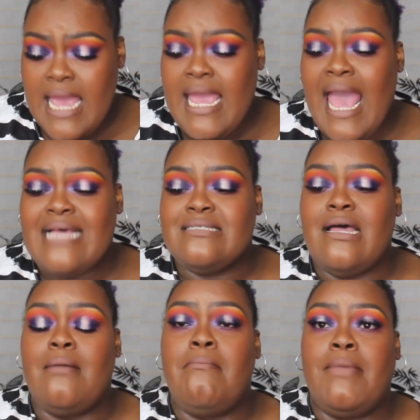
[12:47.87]
it has
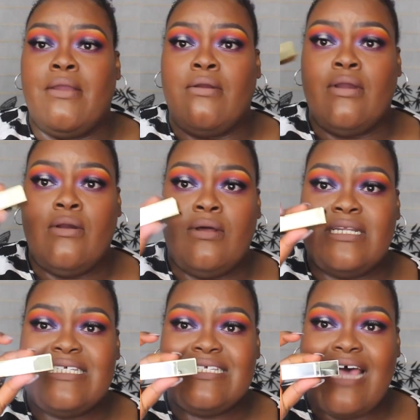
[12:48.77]
a mirror on
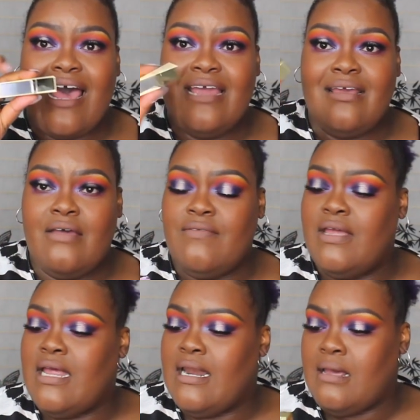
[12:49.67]
the side of
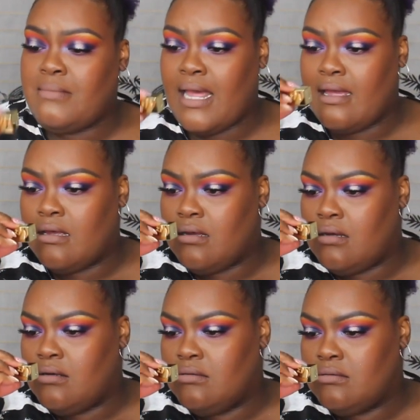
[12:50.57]
it, and I'm like,
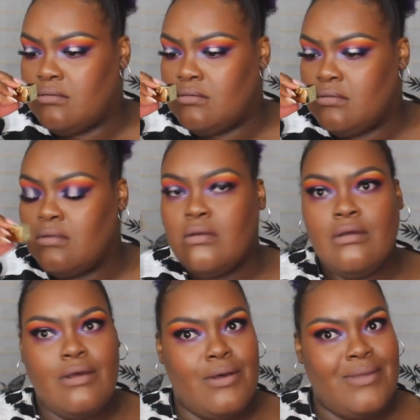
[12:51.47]
oh,
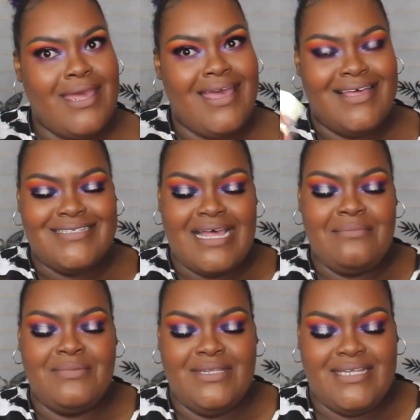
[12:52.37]
oh yes
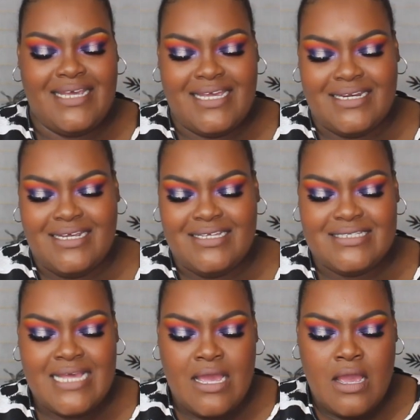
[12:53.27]
i'm digging
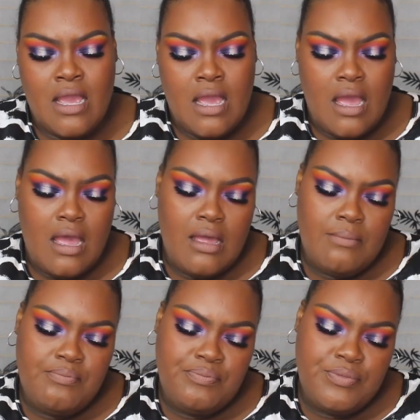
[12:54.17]
this
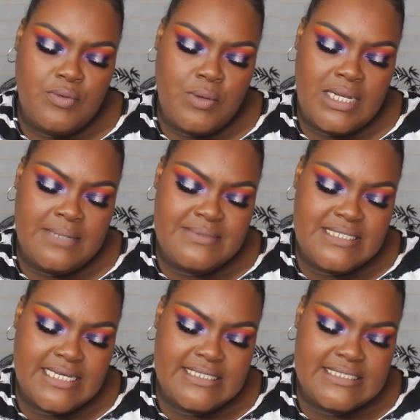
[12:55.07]
um, one
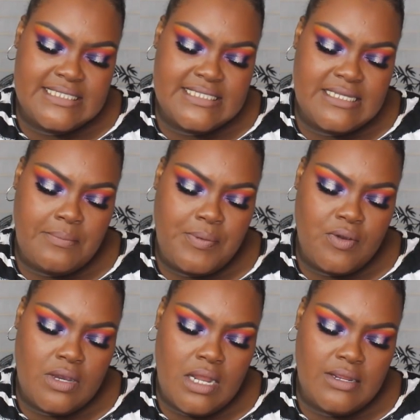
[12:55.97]
lipstick this is the
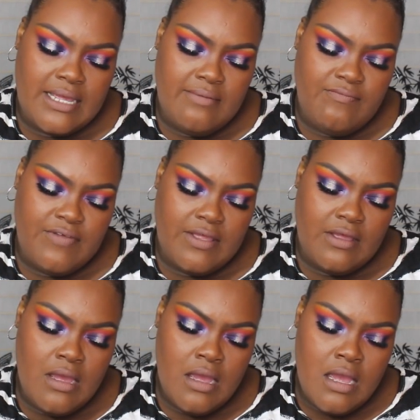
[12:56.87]
pure color
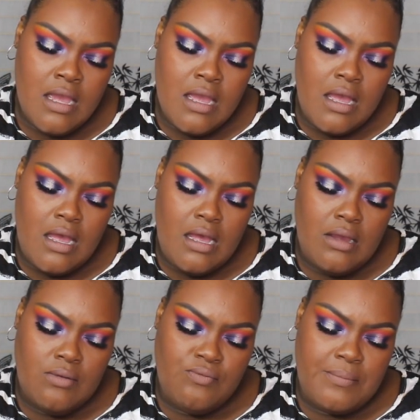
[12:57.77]
envy
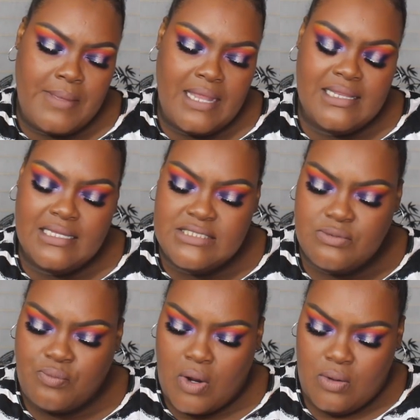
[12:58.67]
uh,
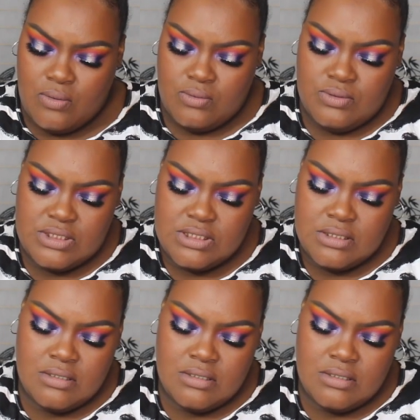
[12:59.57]
rebellious rose